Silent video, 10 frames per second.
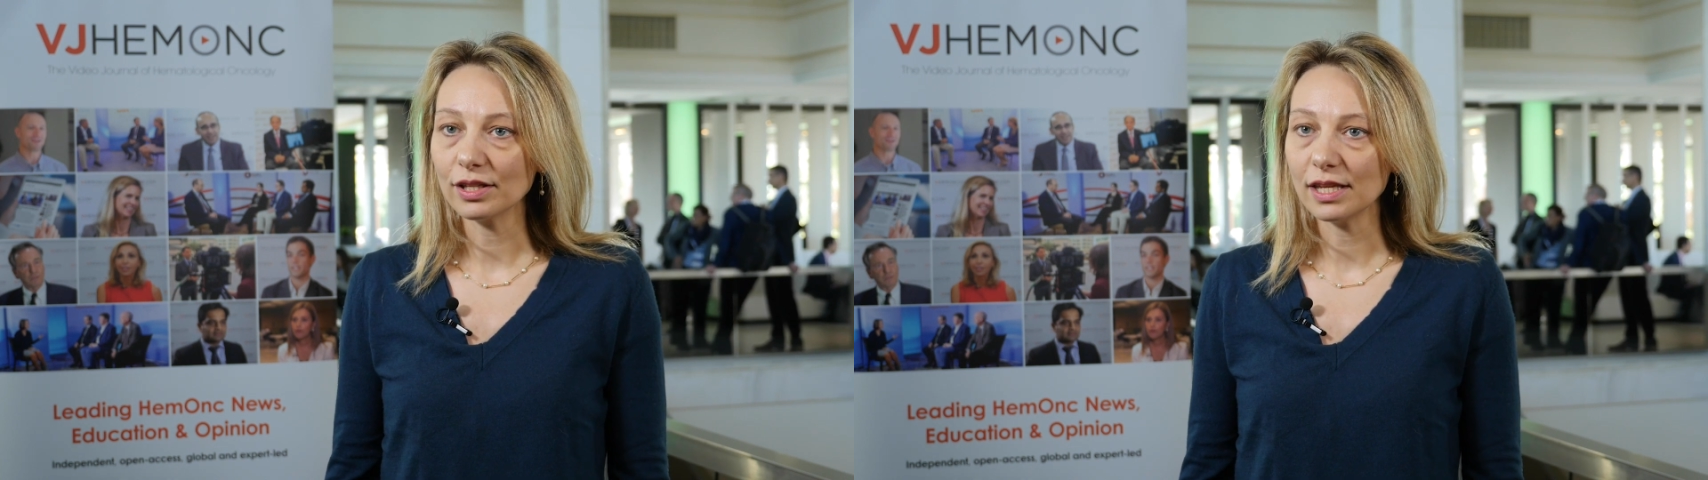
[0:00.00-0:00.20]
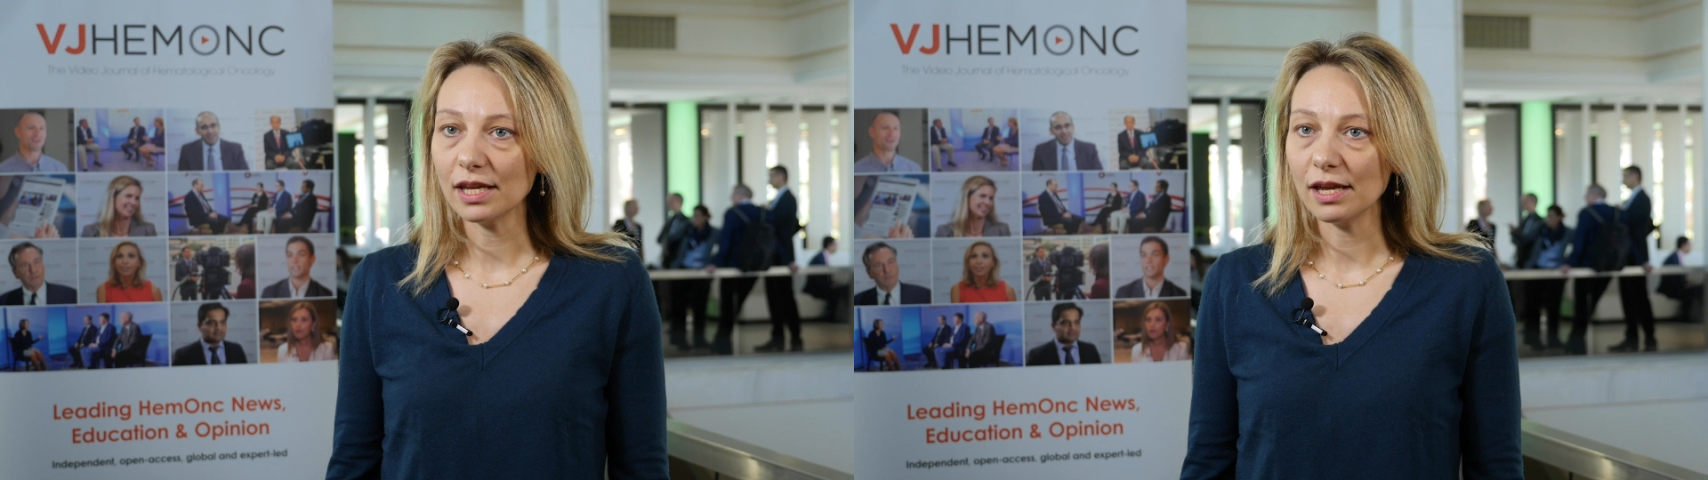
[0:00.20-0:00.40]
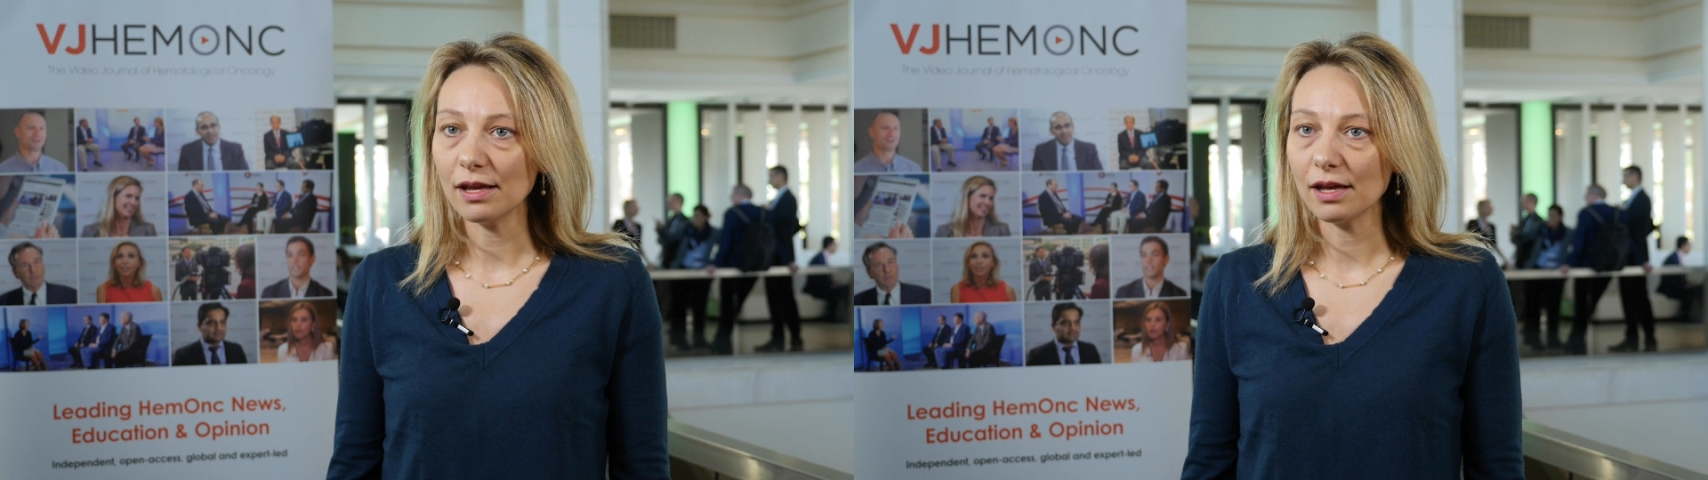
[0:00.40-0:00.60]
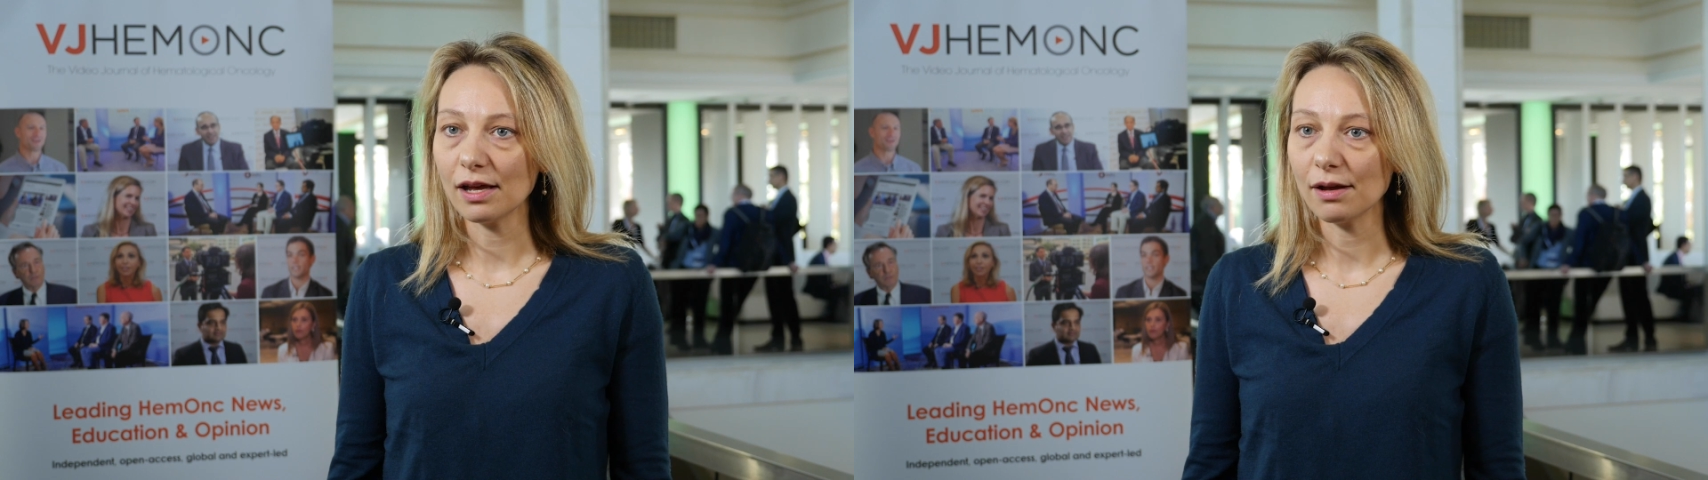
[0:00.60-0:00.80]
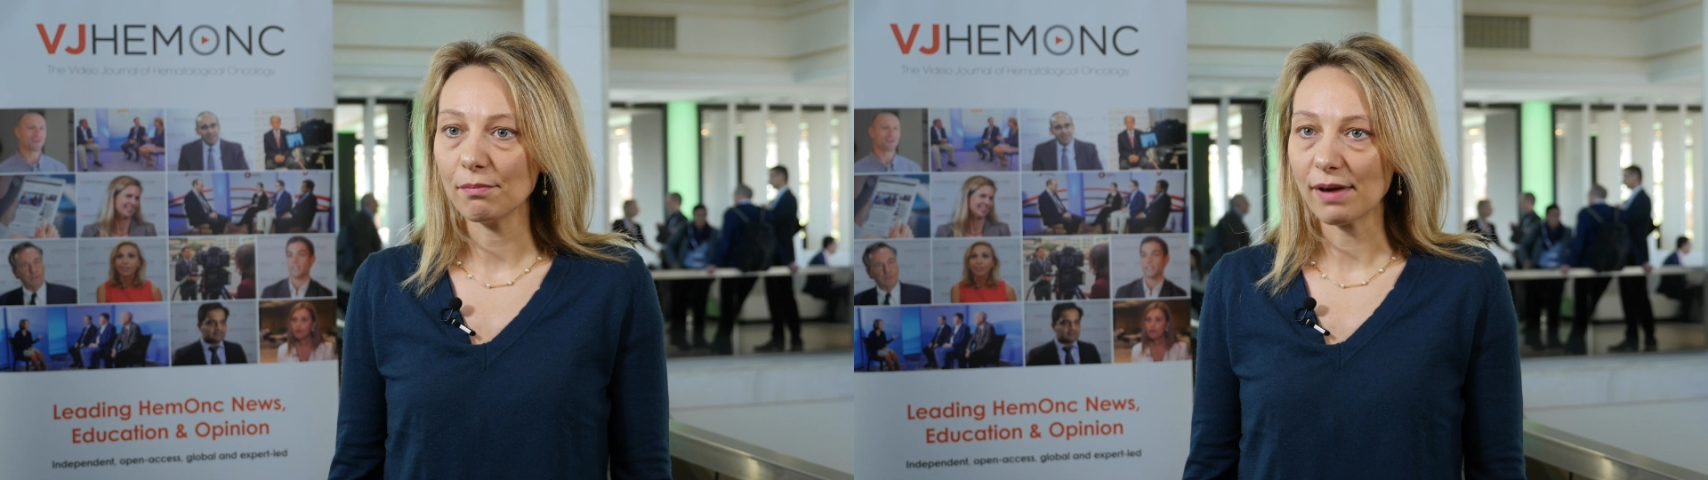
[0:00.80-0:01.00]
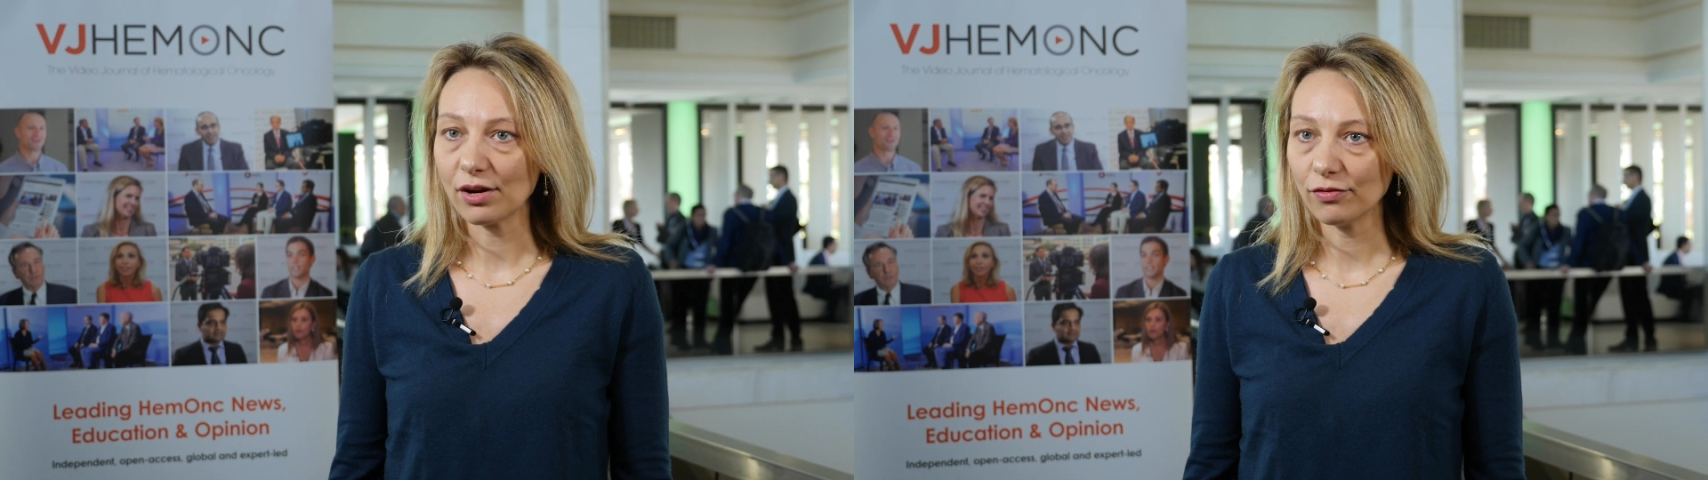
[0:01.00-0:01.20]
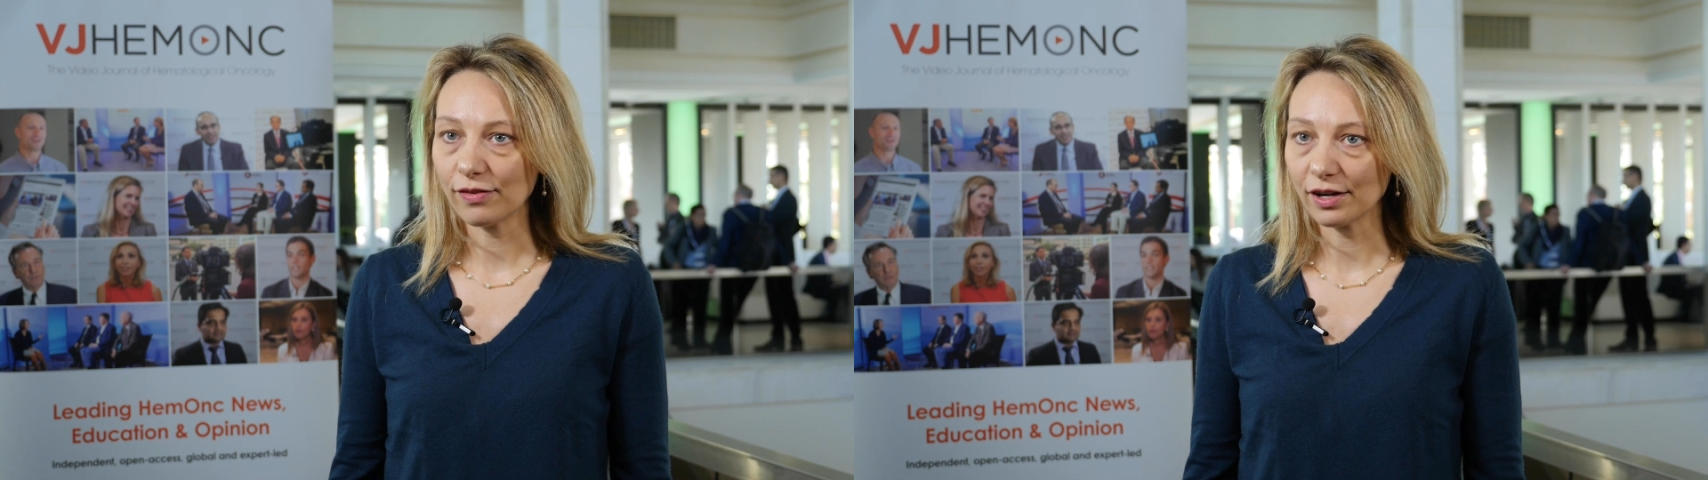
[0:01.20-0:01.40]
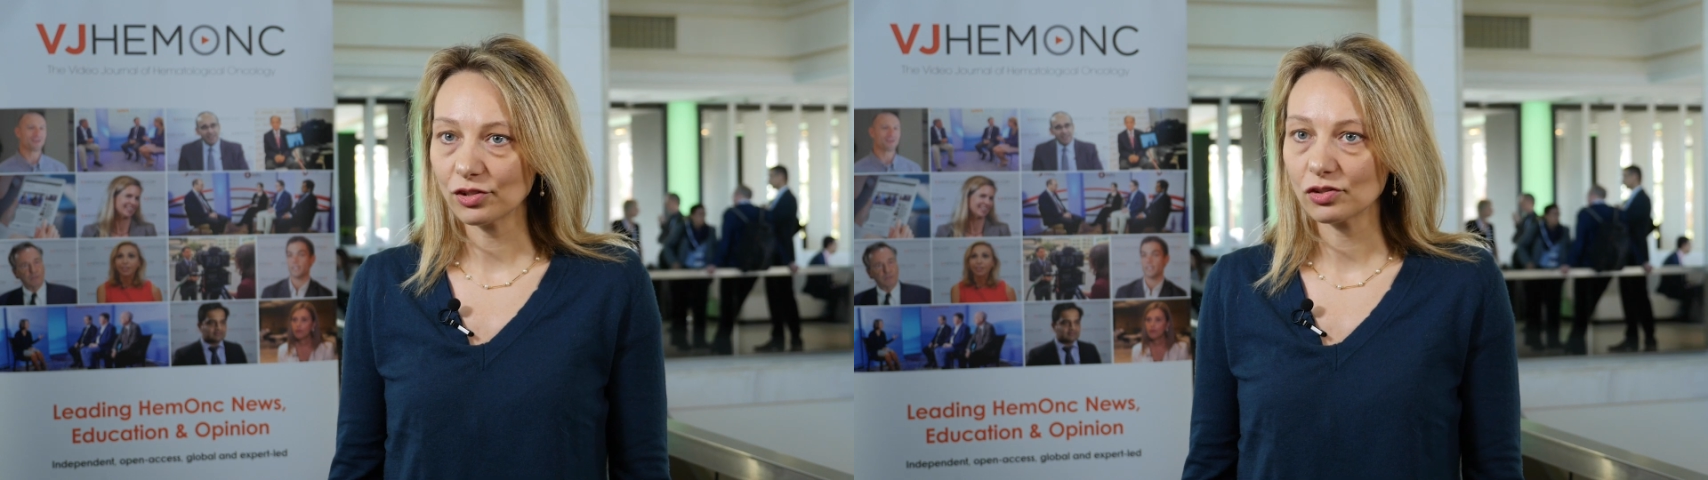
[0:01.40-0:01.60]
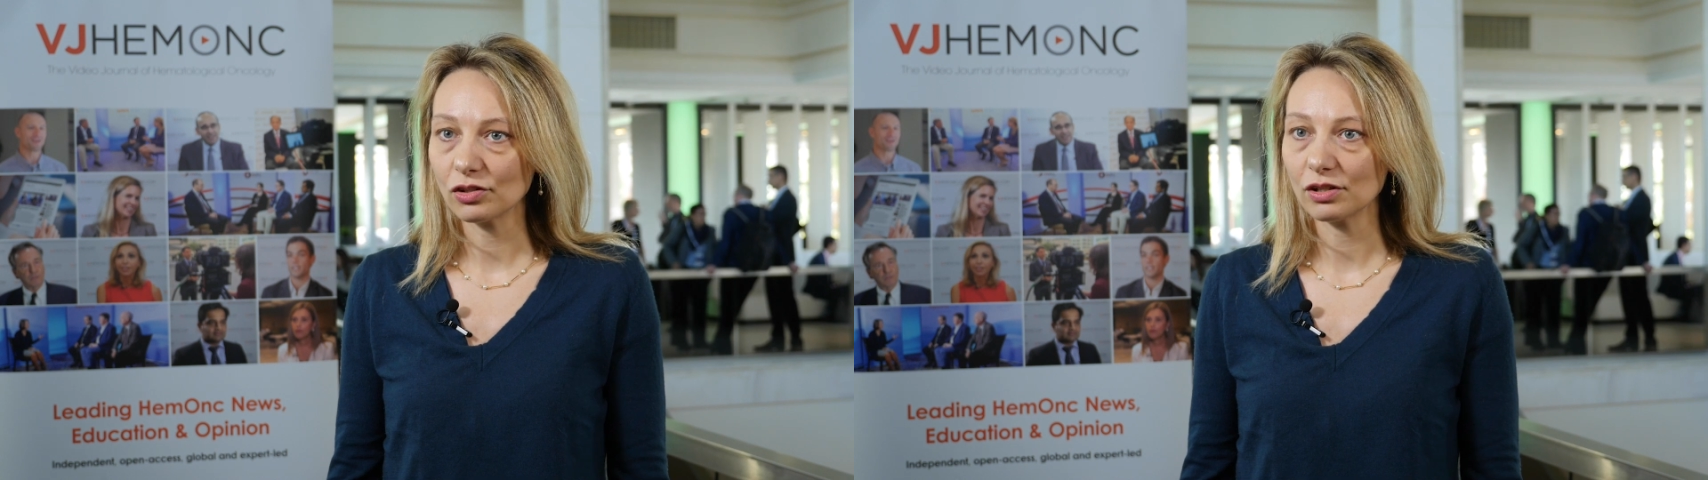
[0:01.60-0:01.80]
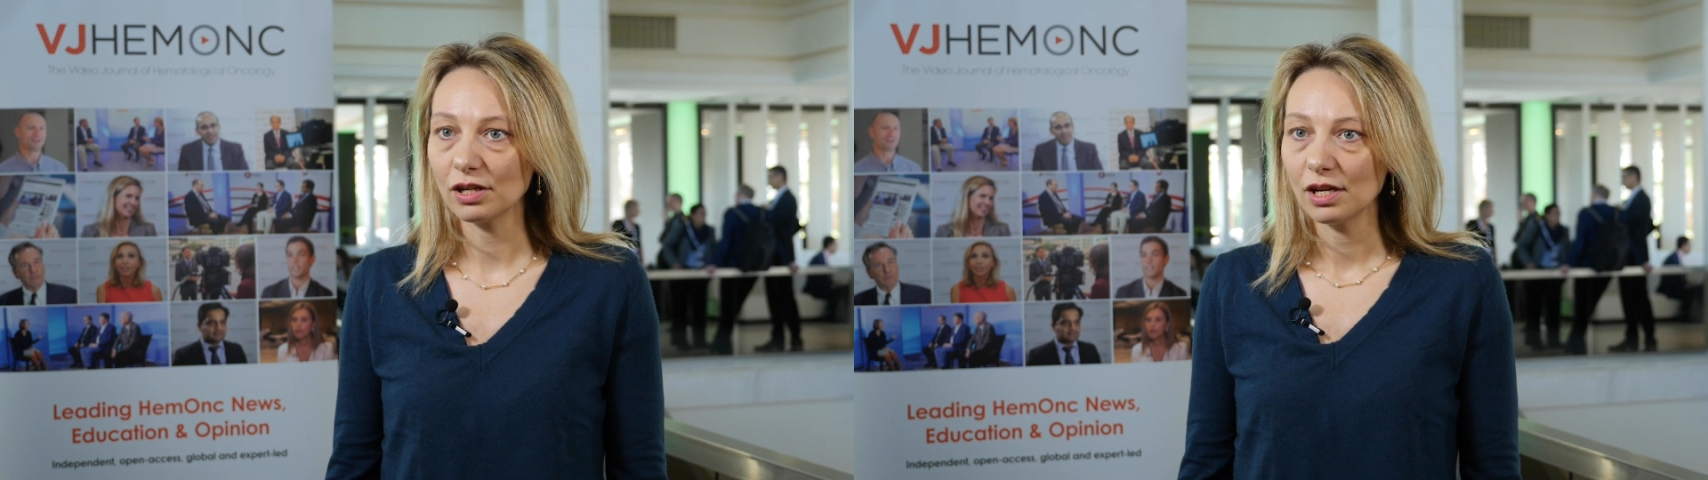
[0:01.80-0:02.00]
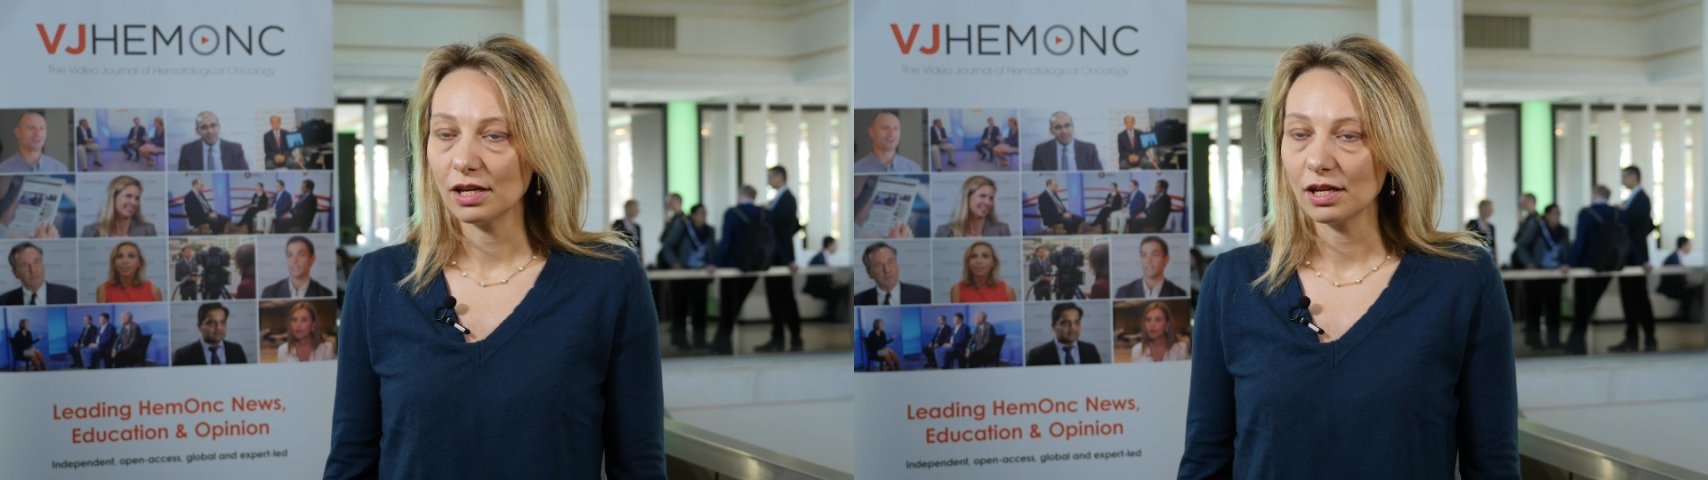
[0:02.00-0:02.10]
the uh, manufacture,